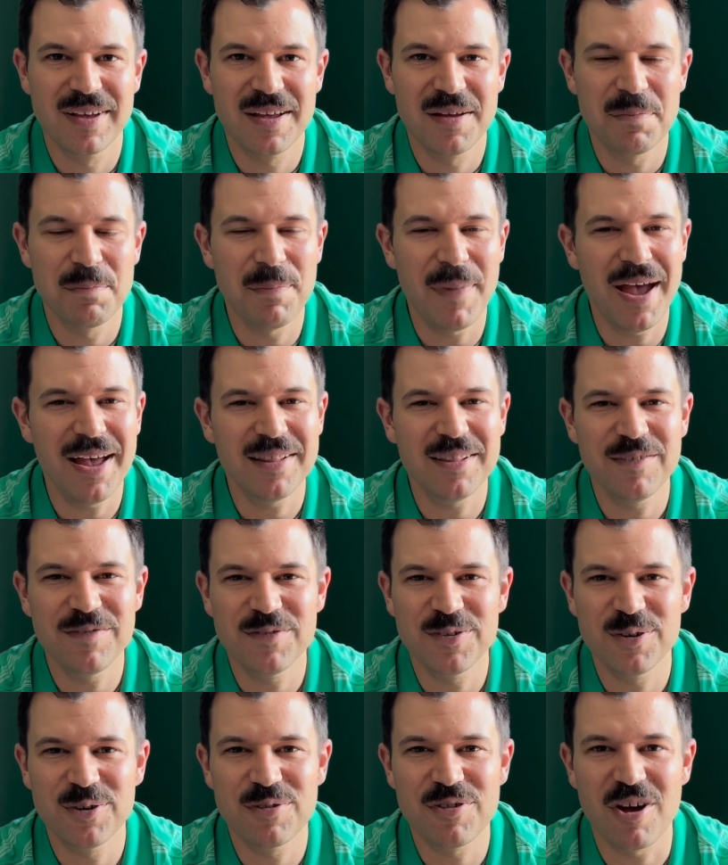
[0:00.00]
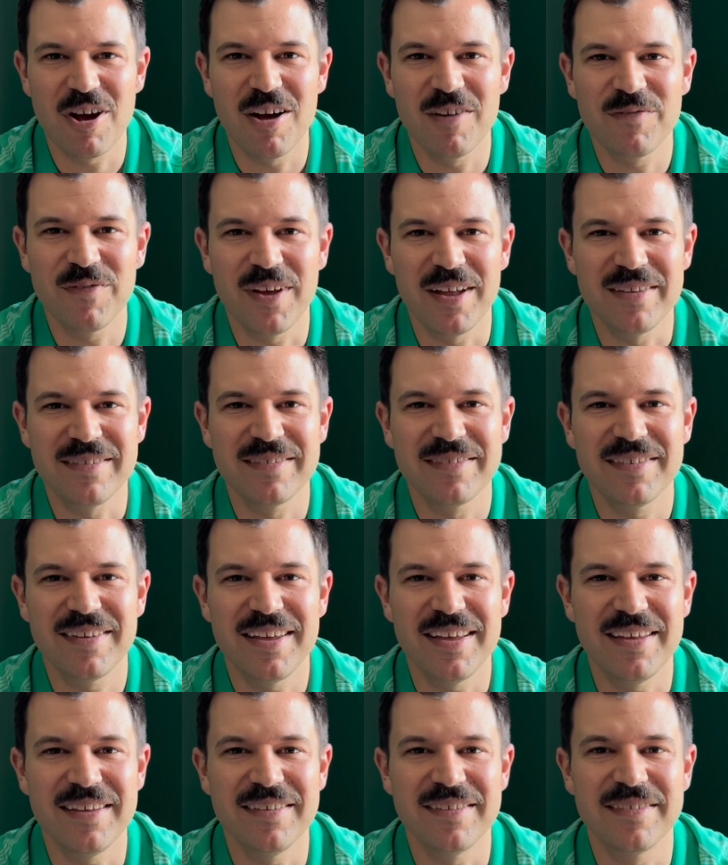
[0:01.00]
Matt LaFleur's offense
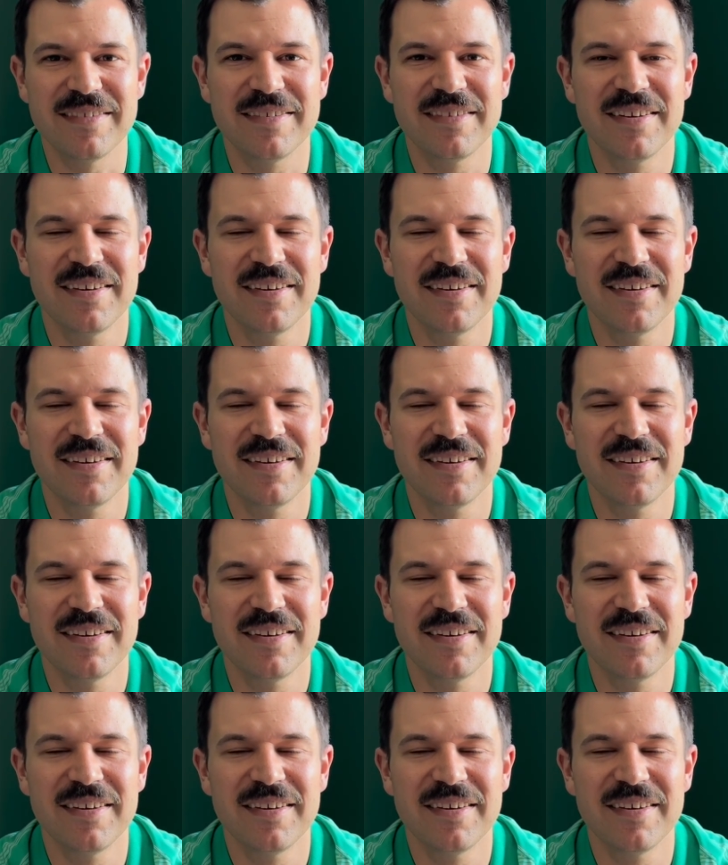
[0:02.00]
is